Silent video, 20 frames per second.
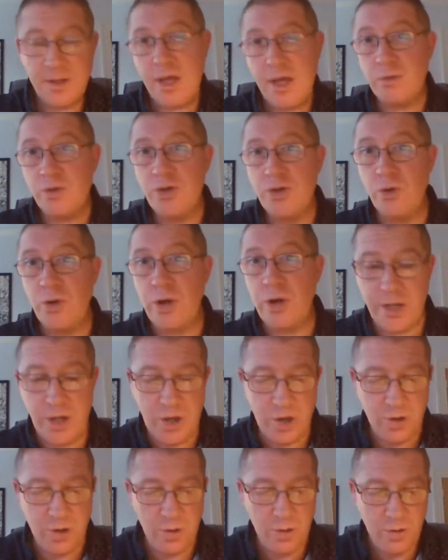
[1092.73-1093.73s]
That was all I
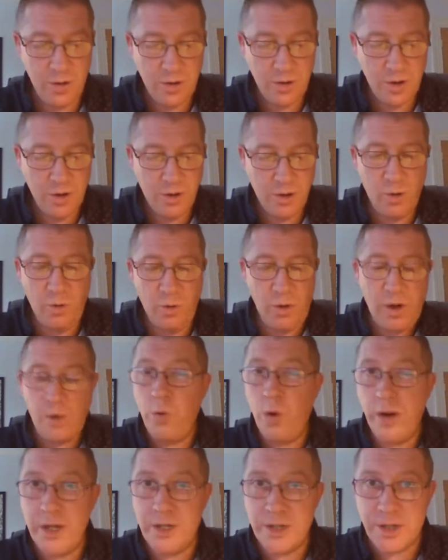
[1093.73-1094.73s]
knew, all I
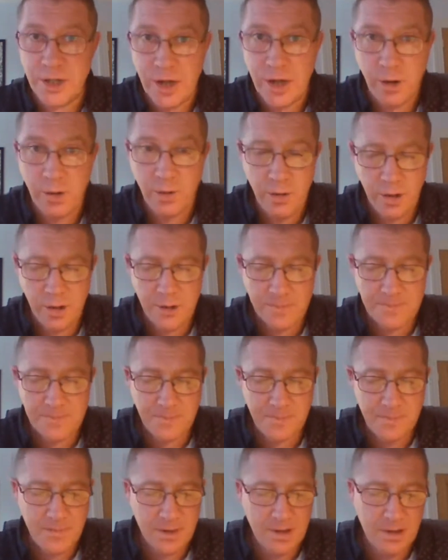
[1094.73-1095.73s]
wanted to know.
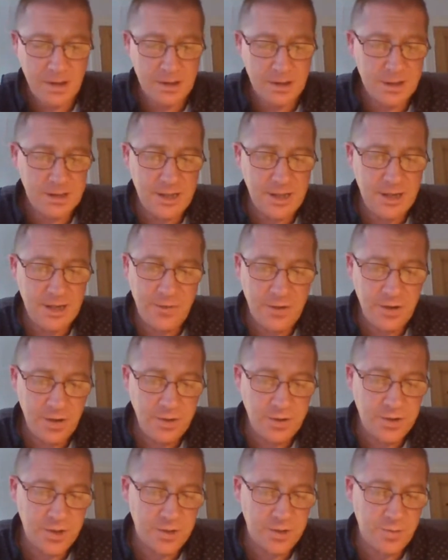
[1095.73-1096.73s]
I didn't even
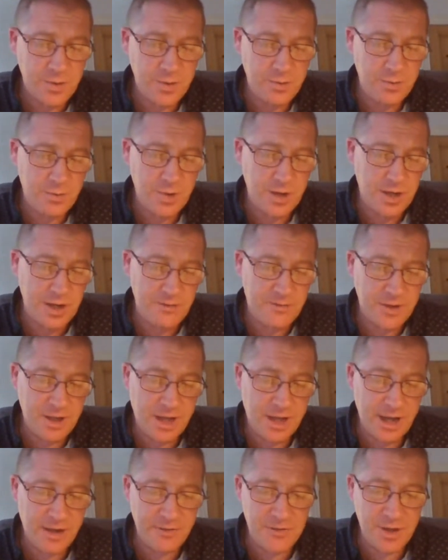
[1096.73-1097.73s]
notice when we'd left the
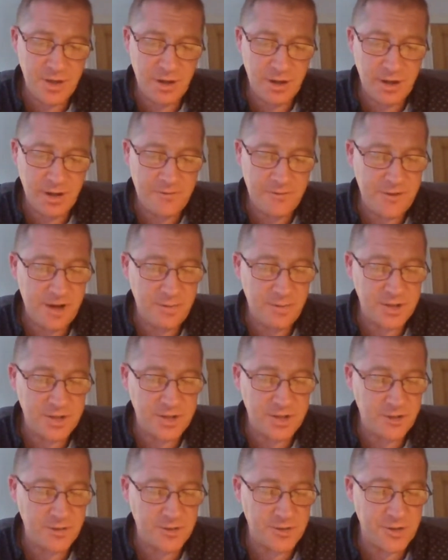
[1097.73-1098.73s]
cafe till I found
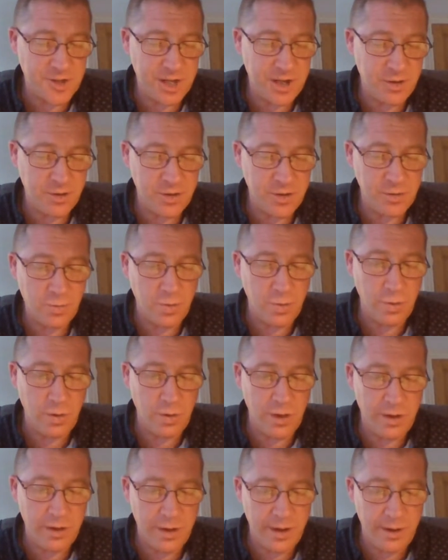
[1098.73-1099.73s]
myself sitting on the wall
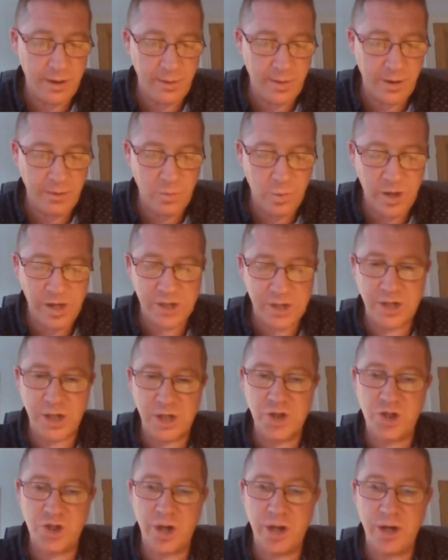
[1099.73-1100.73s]
in weak
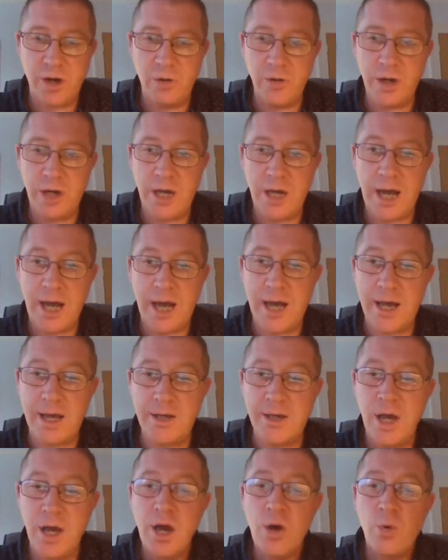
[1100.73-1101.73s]
sunshine, holding her
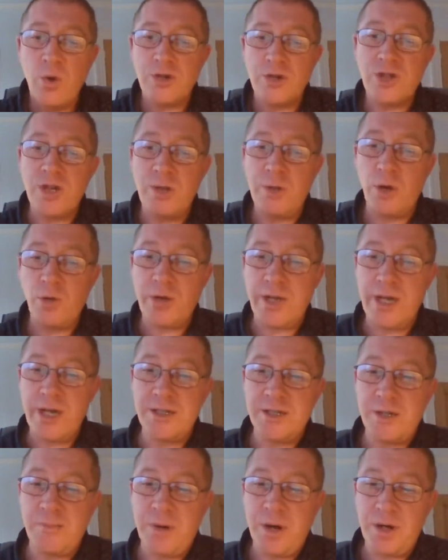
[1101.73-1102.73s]
hand, while some old
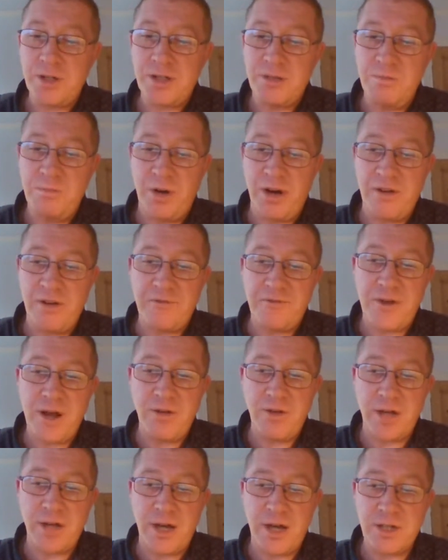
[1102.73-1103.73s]
geezer passing by
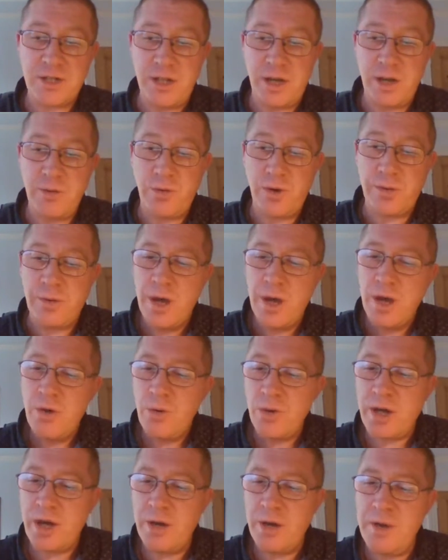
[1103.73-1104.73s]
frowned at us like we
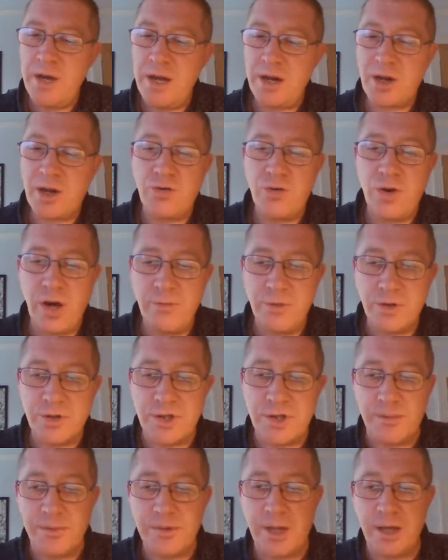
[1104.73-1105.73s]
were committing a crime or
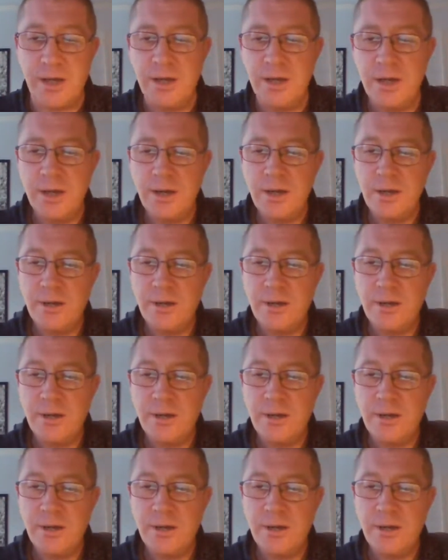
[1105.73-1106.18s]
something.